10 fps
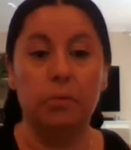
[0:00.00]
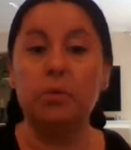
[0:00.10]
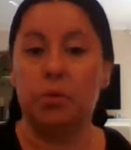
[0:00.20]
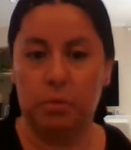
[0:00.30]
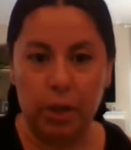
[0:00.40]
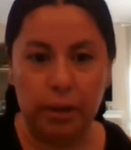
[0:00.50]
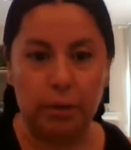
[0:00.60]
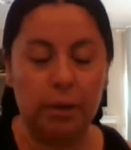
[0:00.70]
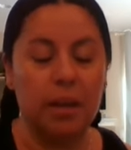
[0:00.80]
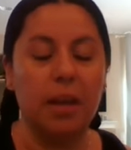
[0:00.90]

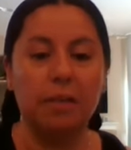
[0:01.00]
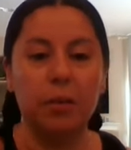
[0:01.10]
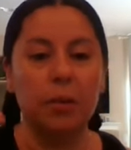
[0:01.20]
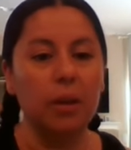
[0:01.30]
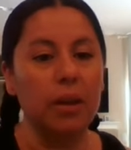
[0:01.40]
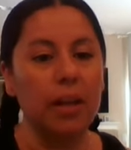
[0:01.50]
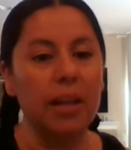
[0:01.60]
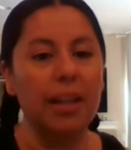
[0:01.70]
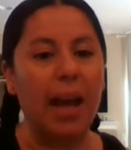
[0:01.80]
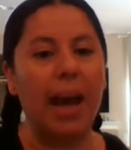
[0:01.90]
Generally, if you look,
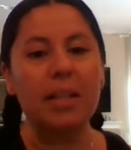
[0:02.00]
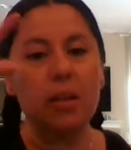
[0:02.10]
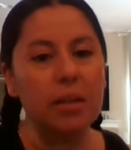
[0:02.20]
it has all